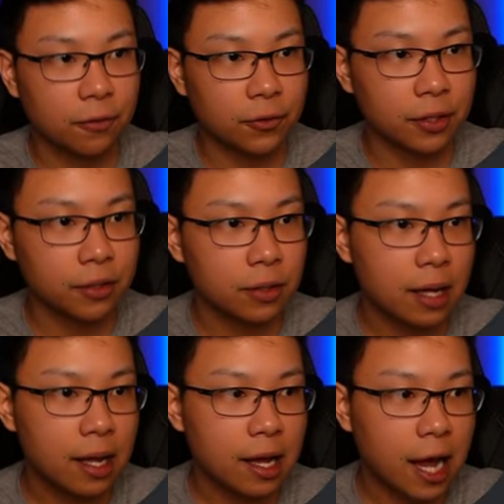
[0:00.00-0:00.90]
for this.
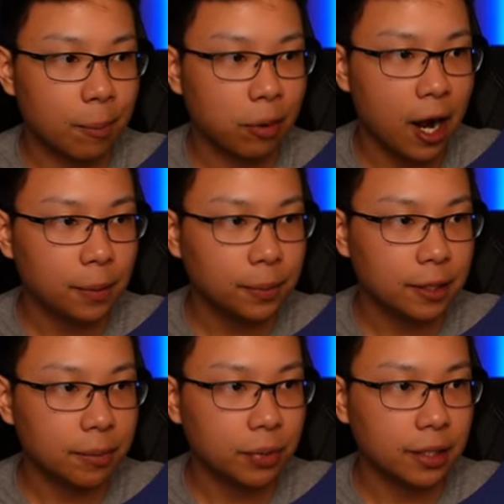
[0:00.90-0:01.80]
I'd
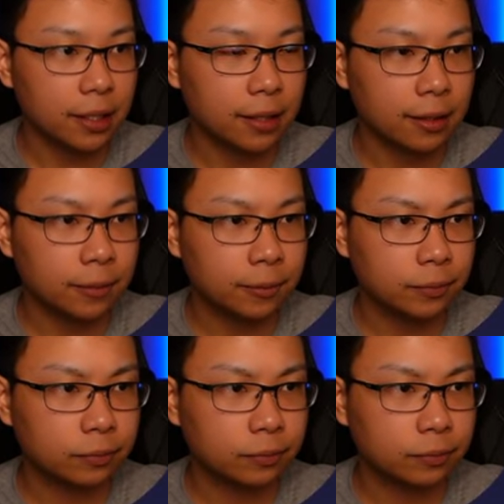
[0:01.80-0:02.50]
probably put in...